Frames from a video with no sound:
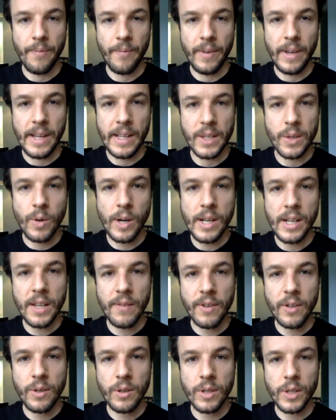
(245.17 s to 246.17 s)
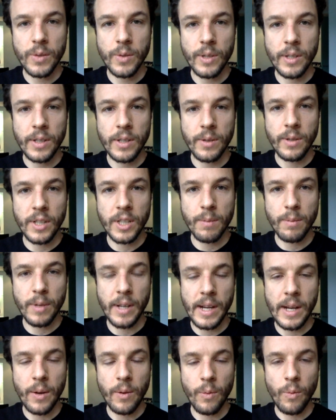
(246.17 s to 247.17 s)
It's quite difficult to
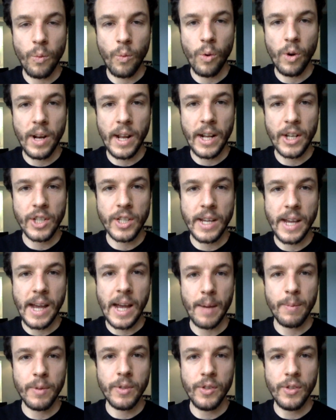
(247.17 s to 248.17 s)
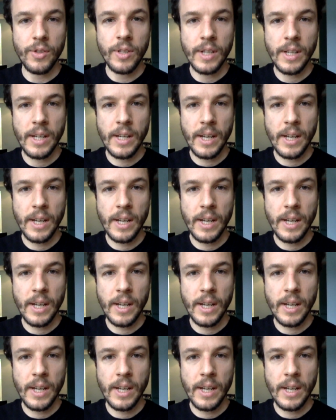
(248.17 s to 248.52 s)
explain what actually happens,